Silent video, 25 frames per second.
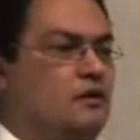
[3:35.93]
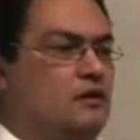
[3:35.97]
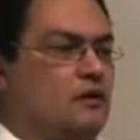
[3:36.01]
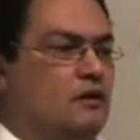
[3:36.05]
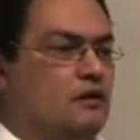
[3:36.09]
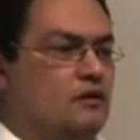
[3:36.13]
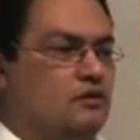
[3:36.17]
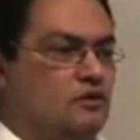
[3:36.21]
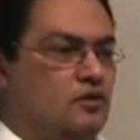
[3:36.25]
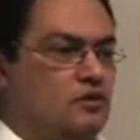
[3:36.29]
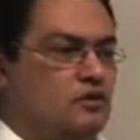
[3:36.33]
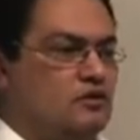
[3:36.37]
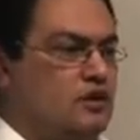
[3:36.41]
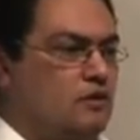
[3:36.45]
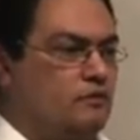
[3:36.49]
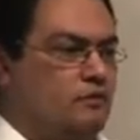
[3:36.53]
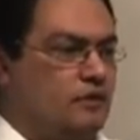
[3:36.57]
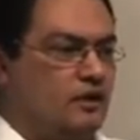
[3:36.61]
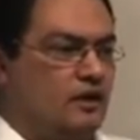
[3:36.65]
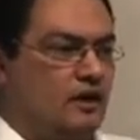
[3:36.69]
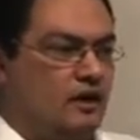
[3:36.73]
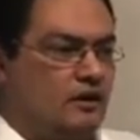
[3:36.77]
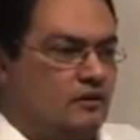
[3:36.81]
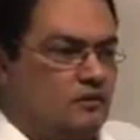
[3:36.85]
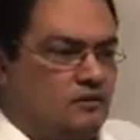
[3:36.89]
and goes up
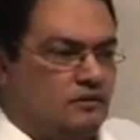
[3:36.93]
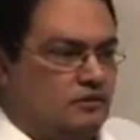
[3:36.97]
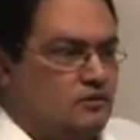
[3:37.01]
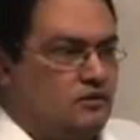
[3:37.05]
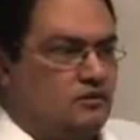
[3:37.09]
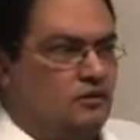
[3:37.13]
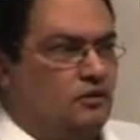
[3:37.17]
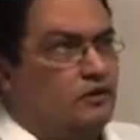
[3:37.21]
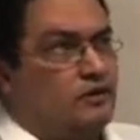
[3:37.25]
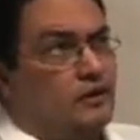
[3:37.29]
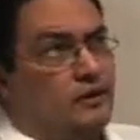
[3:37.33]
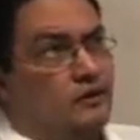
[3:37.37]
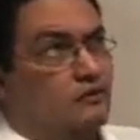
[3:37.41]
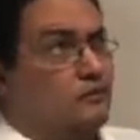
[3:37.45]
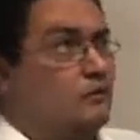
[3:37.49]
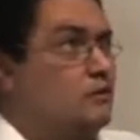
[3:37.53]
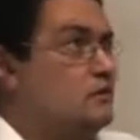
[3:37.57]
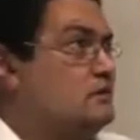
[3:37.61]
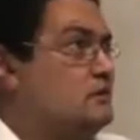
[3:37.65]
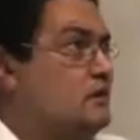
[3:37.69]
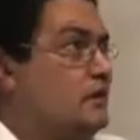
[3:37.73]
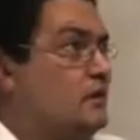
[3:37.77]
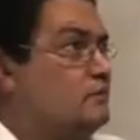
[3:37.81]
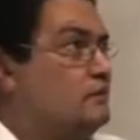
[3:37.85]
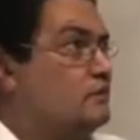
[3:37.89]
again. It's just, okay,
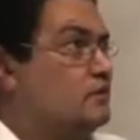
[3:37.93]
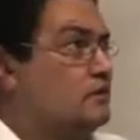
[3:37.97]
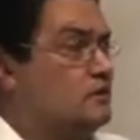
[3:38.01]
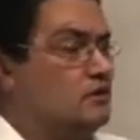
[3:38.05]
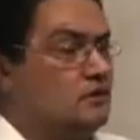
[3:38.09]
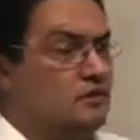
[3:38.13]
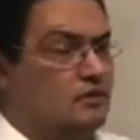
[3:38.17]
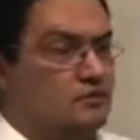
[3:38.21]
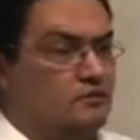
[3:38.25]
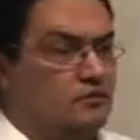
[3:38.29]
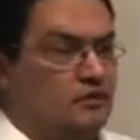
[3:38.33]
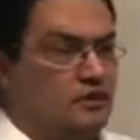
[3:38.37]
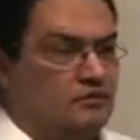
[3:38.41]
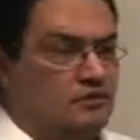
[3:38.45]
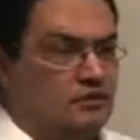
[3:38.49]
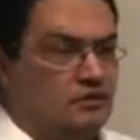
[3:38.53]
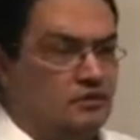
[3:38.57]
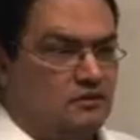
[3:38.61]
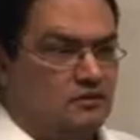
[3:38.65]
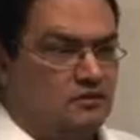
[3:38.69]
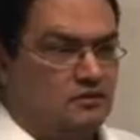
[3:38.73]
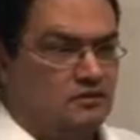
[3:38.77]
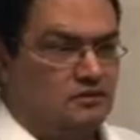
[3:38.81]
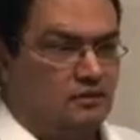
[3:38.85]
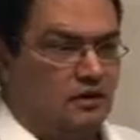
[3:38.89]
what's happening here? Maybe
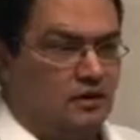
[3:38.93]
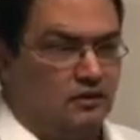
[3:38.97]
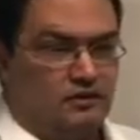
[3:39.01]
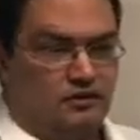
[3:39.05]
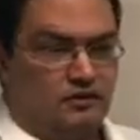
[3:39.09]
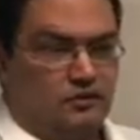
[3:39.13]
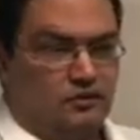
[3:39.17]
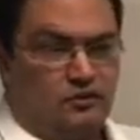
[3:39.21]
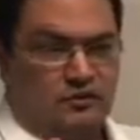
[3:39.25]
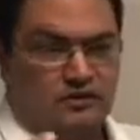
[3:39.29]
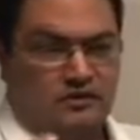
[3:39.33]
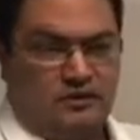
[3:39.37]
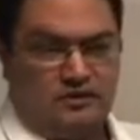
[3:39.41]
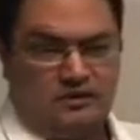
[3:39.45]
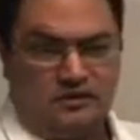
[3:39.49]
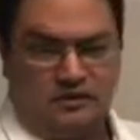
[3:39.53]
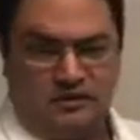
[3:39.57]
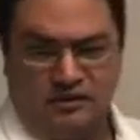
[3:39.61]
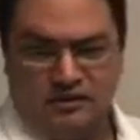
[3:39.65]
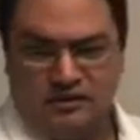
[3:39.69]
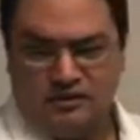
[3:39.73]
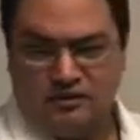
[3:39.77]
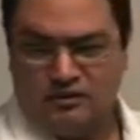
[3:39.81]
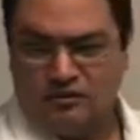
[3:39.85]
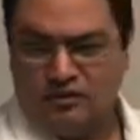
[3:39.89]
this, I don't know what this
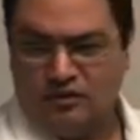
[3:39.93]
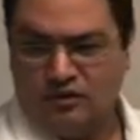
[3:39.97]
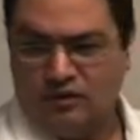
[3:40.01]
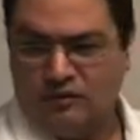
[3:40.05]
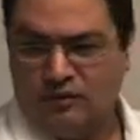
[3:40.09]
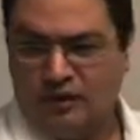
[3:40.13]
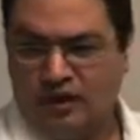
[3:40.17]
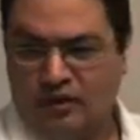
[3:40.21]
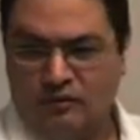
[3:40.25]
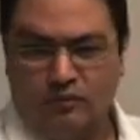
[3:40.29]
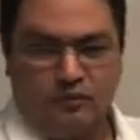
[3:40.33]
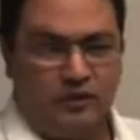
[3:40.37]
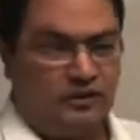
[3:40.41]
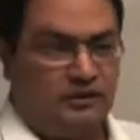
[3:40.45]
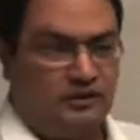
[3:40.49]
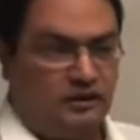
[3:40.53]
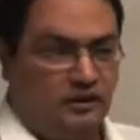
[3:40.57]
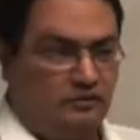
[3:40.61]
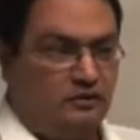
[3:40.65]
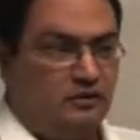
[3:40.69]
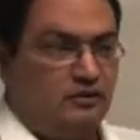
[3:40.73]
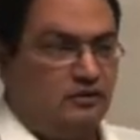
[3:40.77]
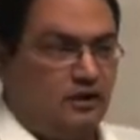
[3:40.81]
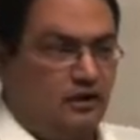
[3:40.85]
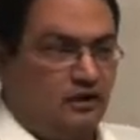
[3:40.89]
release is all about, but
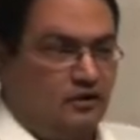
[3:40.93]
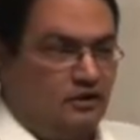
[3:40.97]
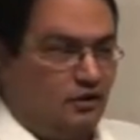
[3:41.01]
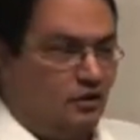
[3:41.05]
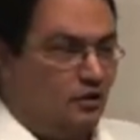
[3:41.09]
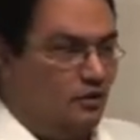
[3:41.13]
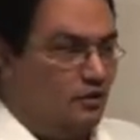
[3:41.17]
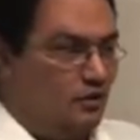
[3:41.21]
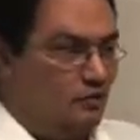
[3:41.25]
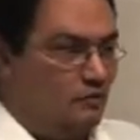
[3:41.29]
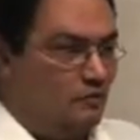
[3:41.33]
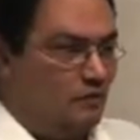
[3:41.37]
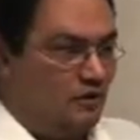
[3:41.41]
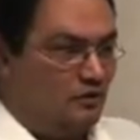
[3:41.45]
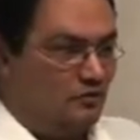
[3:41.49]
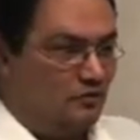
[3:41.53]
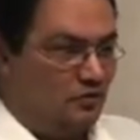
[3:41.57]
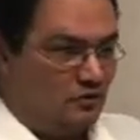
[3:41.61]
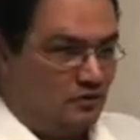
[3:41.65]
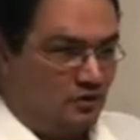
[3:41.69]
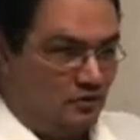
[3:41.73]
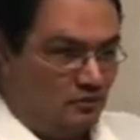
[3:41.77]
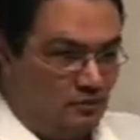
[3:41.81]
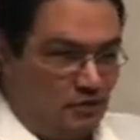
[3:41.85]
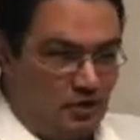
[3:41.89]
every time, you know, but for
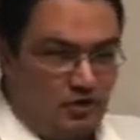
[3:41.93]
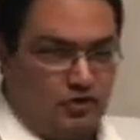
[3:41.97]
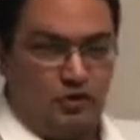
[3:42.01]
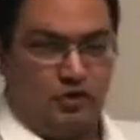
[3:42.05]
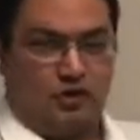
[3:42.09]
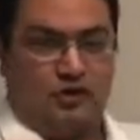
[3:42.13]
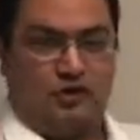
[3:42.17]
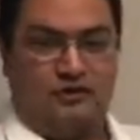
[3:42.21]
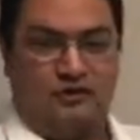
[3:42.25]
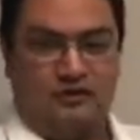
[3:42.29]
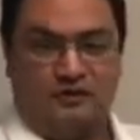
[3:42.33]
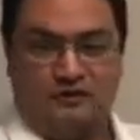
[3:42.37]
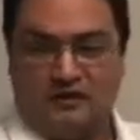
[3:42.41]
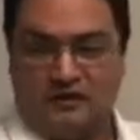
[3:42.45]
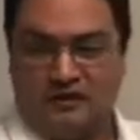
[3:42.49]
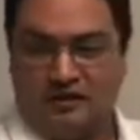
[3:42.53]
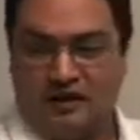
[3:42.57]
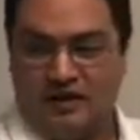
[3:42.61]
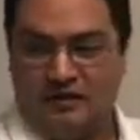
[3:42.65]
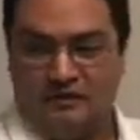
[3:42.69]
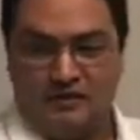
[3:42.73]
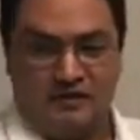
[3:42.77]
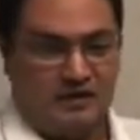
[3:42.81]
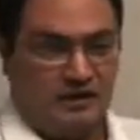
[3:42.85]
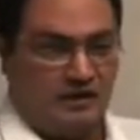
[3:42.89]
the majority of the
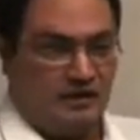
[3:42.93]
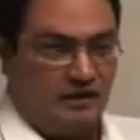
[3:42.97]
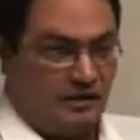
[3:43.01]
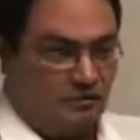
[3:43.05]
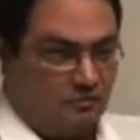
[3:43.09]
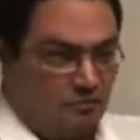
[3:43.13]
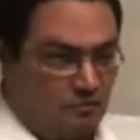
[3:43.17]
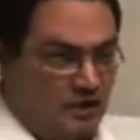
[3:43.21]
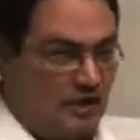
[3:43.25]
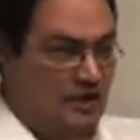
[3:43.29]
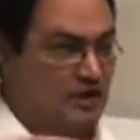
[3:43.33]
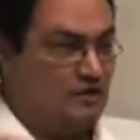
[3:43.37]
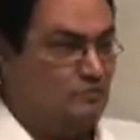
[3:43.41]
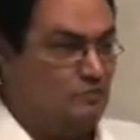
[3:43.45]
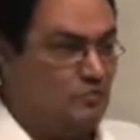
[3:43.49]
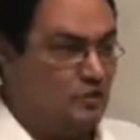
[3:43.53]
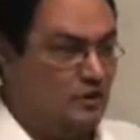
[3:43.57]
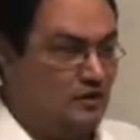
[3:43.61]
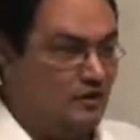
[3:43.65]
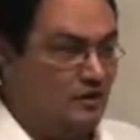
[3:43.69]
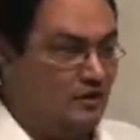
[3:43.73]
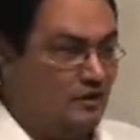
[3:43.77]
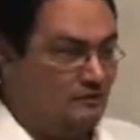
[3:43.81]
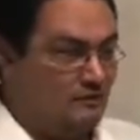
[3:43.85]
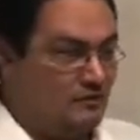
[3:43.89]
time is at that peep,
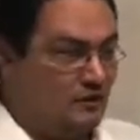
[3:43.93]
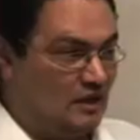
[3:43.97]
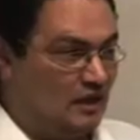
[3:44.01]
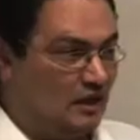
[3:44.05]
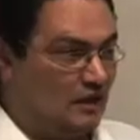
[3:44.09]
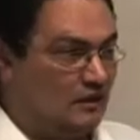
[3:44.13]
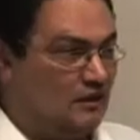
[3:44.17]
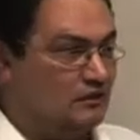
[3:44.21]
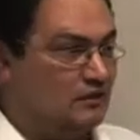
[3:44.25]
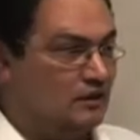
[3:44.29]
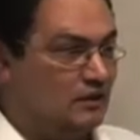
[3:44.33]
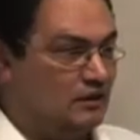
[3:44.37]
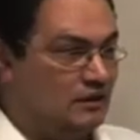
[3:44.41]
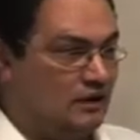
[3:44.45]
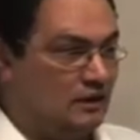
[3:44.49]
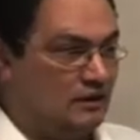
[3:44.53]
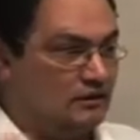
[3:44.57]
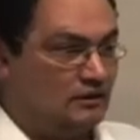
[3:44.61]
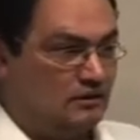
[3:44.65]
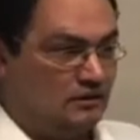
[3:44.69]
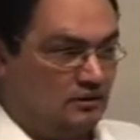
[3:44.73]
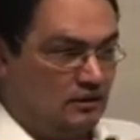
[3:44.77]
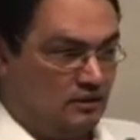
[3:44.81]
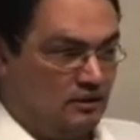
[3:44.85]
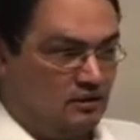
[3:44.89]
right,
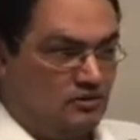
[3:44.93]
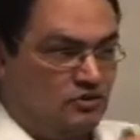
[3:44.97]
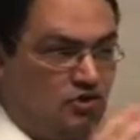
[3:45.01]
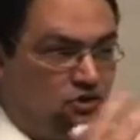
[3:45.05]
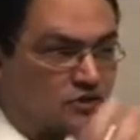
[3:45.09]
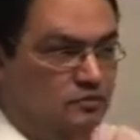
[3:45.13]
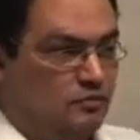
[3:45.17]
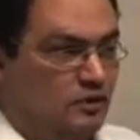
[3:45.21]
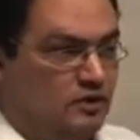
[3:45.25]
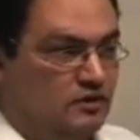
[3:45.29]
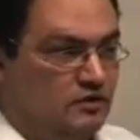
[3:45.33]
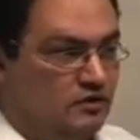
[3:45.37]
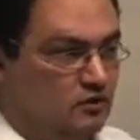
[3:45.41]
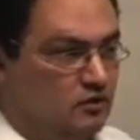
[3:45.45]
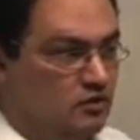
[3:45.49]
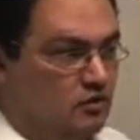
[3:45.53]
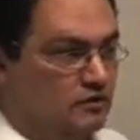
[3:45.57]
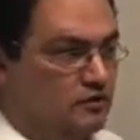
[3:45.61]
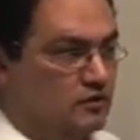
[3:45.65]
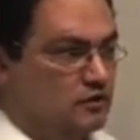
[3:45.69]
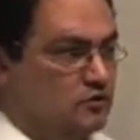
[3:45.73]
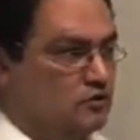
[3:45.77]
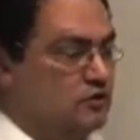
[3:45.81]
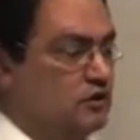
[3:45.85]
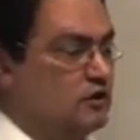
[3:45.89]
that he's just breathing
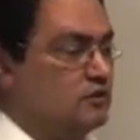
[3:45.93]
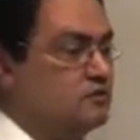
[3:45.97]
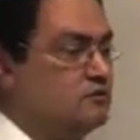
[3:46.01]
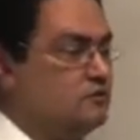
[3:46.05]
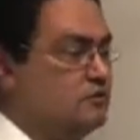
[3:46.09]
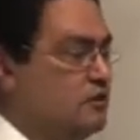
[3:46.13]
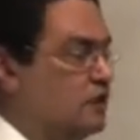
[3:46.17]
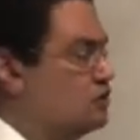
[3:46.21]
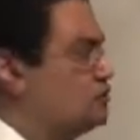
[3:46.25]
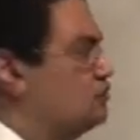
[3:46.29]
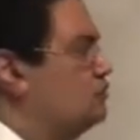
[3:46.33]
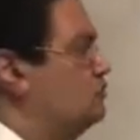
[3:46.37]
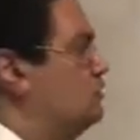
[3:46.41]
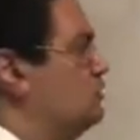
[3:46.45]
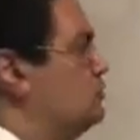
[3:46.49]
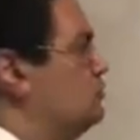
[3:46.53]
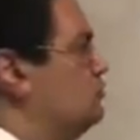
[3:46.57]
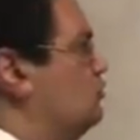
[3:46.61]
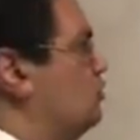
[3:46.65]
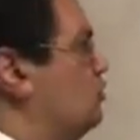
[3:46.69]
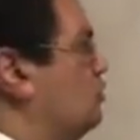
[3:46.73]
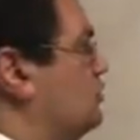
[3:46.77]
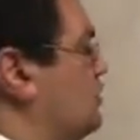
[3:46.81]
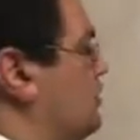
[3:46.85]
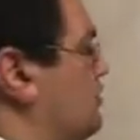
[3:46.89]
over. So that's much
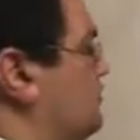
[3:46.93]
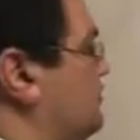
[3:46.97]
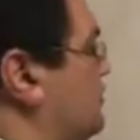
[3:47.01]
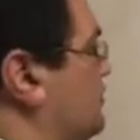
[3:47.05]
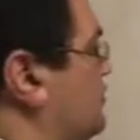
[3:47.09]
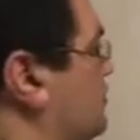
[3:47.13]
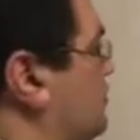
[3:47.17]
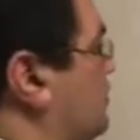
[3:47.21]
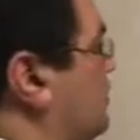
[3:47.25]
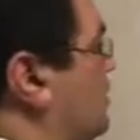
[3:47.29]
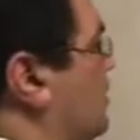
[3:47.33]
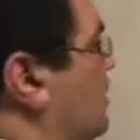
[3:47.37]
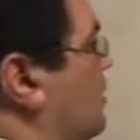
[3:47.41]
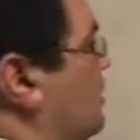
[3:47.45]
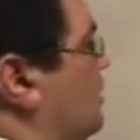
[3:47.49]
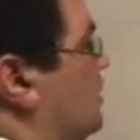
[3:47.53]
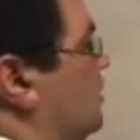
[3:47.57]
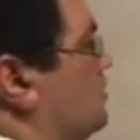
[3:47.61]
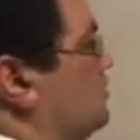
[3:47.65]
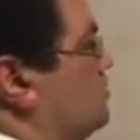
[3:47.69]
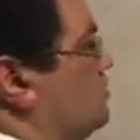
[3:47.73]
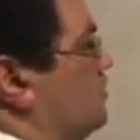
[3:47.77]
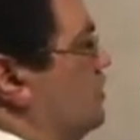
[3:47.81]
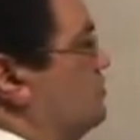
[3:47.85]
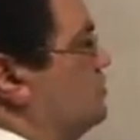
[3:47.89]
more comfortable.
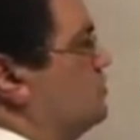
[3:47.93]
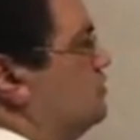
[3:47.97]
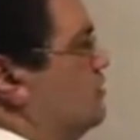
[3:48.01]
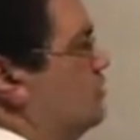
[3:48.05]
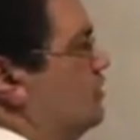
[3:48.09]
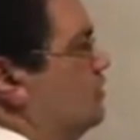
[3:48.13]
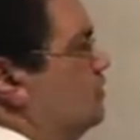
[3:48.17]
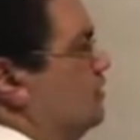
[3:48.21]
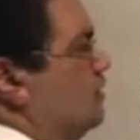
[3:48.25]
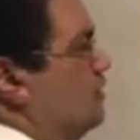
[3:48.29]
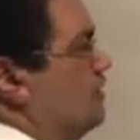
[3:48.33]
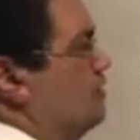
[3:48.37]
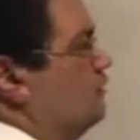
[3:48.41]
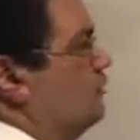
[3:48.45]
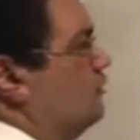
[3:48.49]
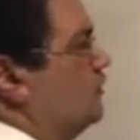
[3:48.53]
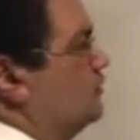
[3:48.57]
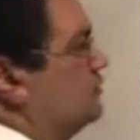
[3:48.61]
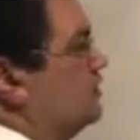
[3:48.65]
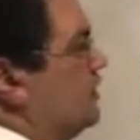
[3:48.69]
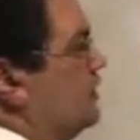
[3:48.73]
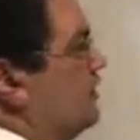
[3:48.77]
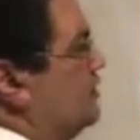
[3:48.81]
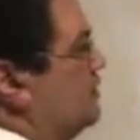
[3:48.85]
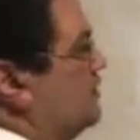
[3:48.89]
So let's talk now
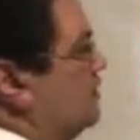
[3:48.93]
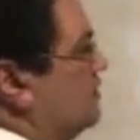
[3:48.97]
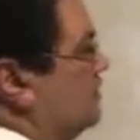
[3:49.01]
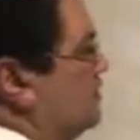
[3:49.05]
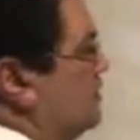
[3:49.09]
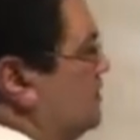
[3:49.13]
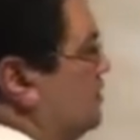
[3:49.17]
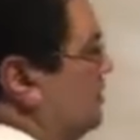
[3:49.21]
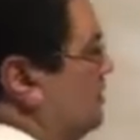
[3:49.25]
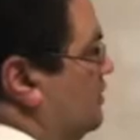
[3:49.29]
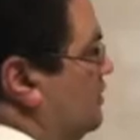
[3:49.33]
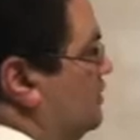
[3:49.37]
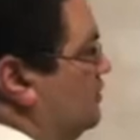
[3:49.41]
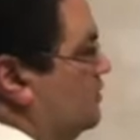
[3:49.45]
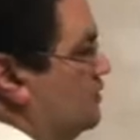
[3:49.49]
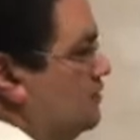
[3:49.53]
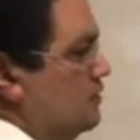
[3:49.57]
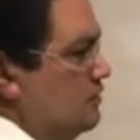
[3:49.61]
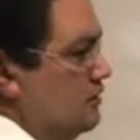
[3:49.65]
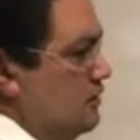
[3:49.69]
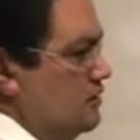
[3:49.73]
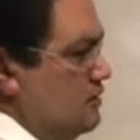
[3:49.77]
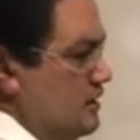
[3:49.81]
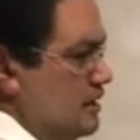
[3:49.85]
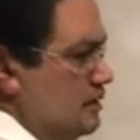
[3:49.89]
about
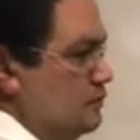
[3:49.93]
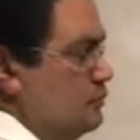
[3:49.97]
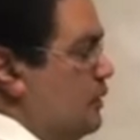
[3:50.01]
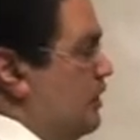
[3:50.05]
the set